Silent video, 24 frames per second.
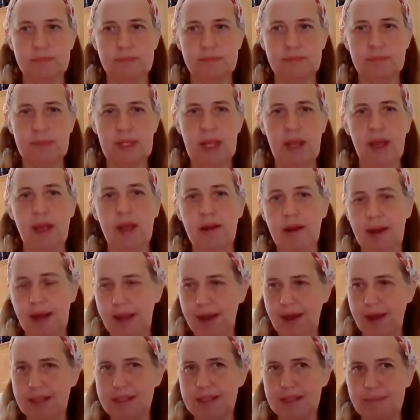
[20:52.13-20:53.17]
All right,
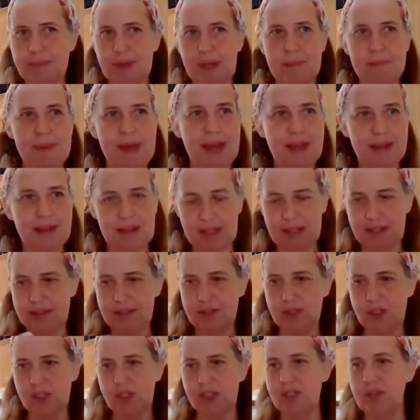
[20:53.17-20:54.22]
awesome. I'm back. I just
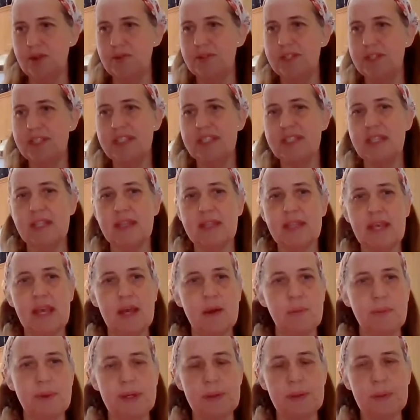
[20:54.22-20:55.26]
noticed that went
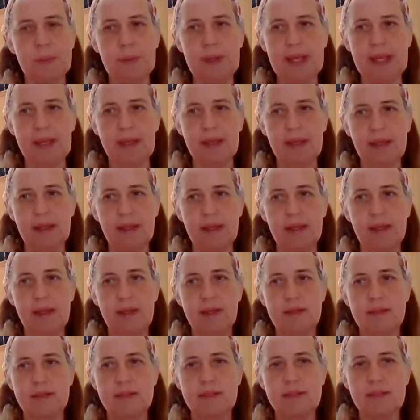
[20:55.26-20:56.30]
away.
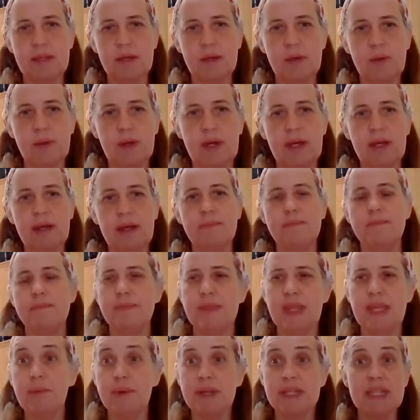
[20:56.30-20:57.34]
So
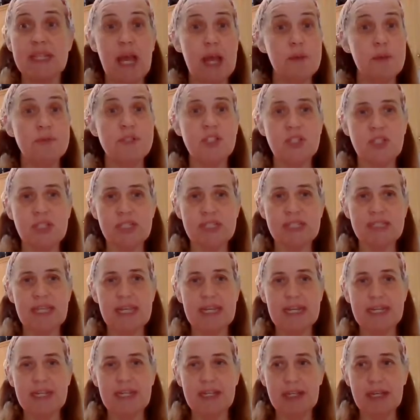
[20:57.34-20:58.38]
anyways, I was just letting
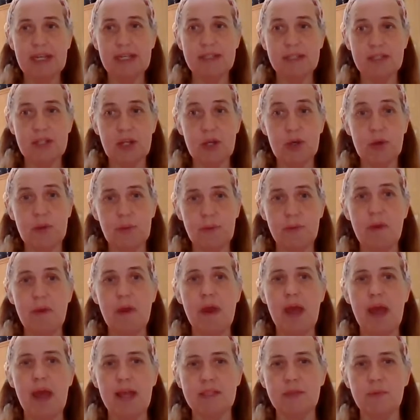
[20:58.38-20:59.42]
you guys know, and
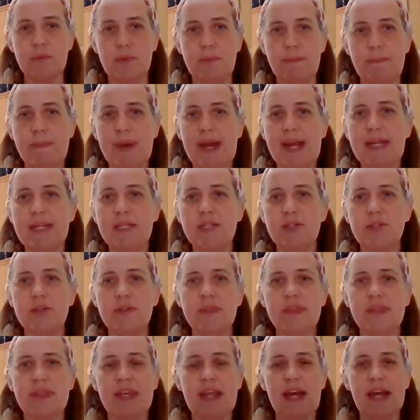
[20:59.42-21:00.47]
as a reminder,
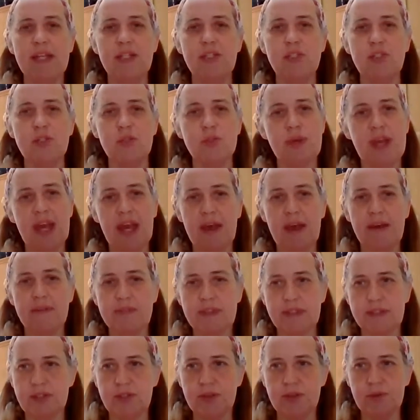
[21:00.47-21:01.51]
that I do have the
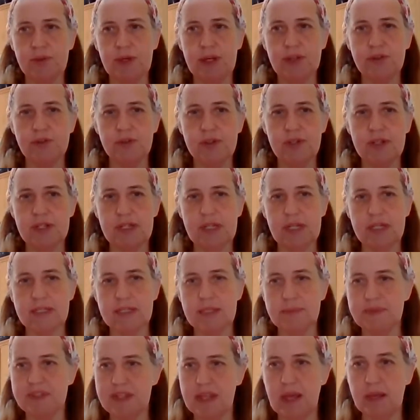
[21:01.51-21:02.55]
200
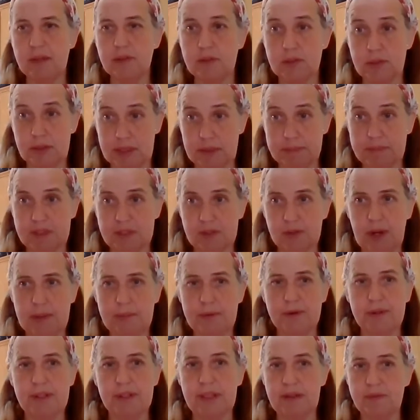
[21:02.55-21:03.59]
subscriber
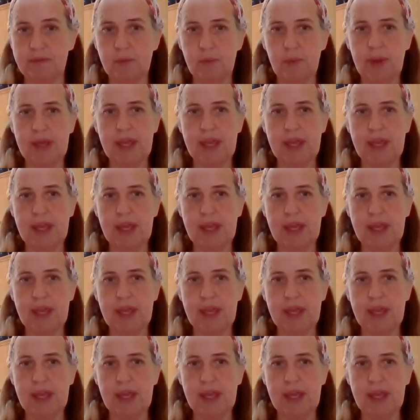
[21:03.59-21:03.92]
giveaway